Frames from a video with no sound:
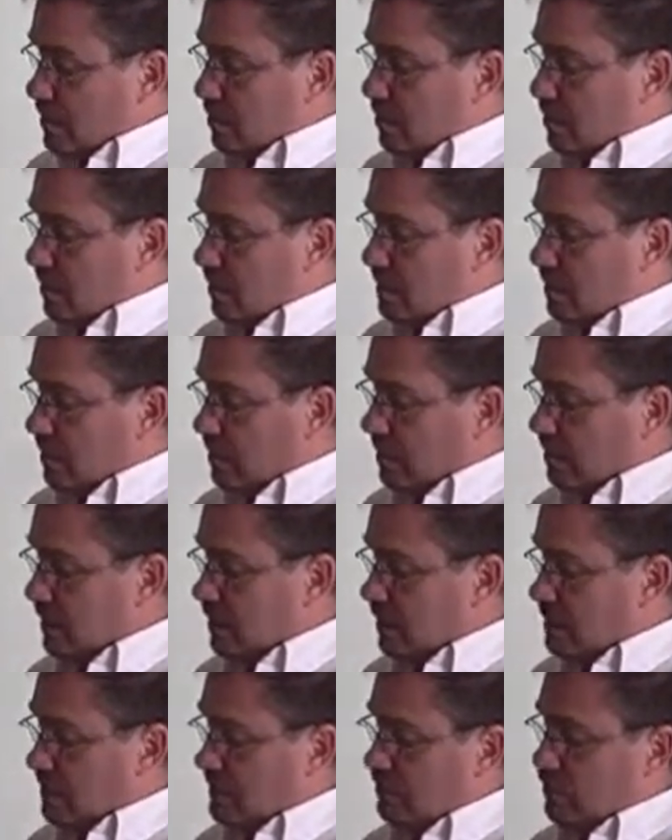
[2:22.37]
Cross out all the
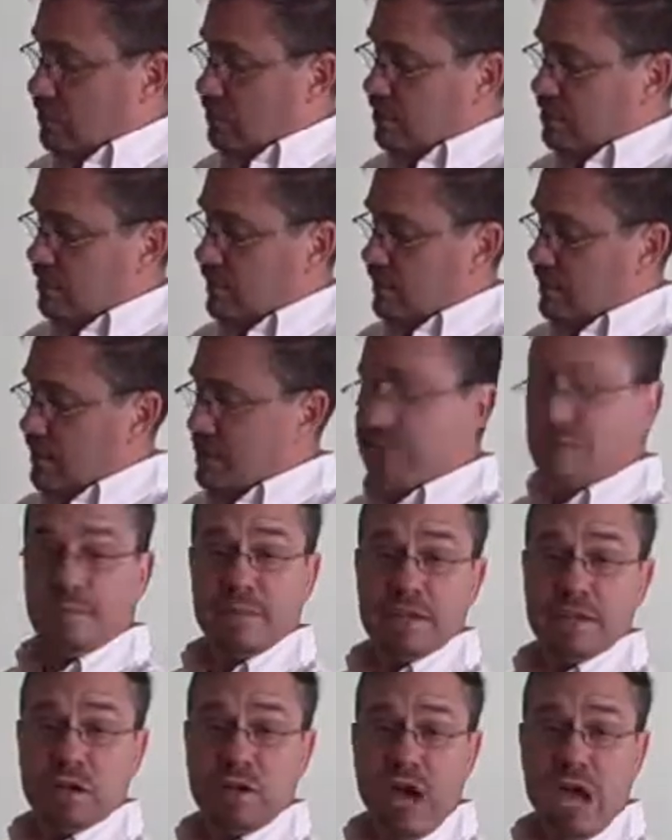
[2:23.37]
numbers, even though these have
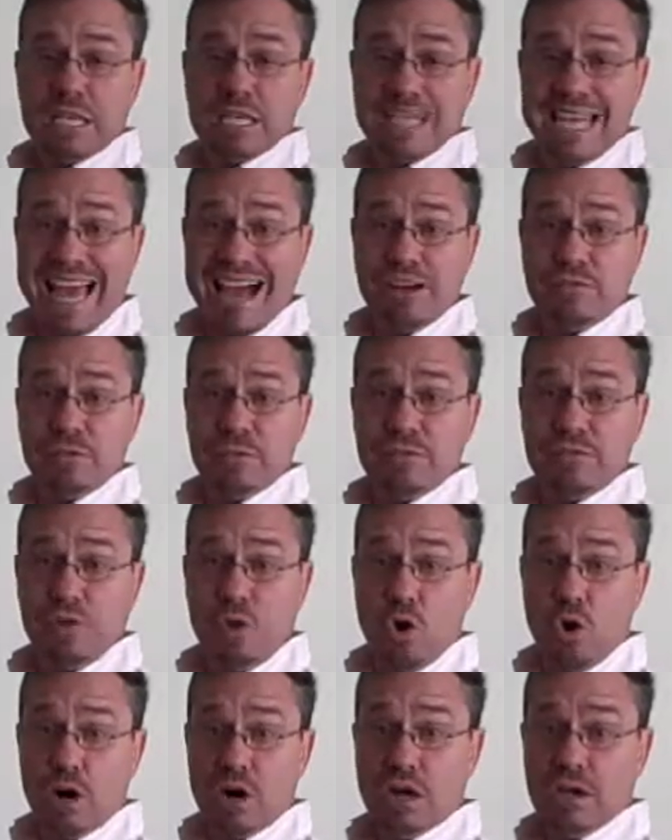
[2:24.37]
been crossed out
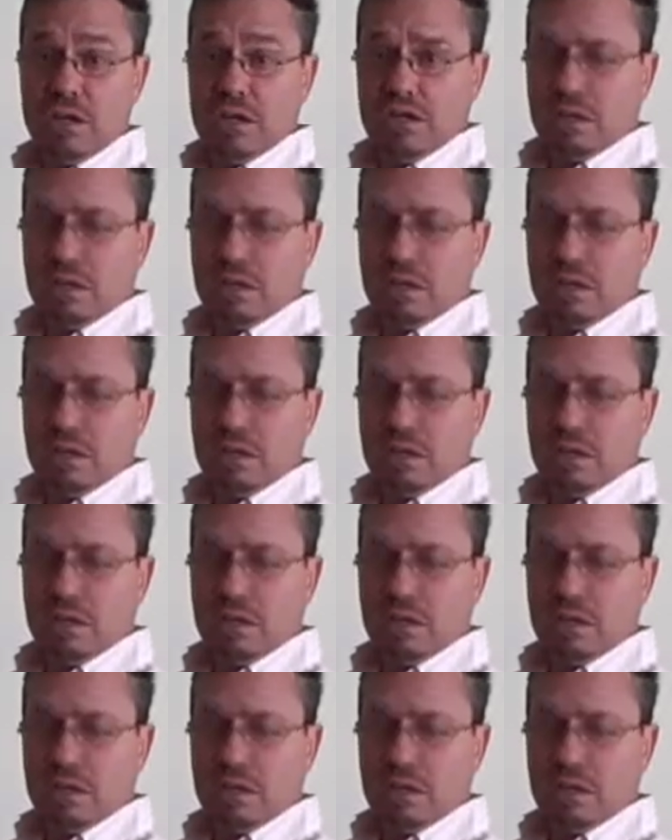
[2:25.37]
before.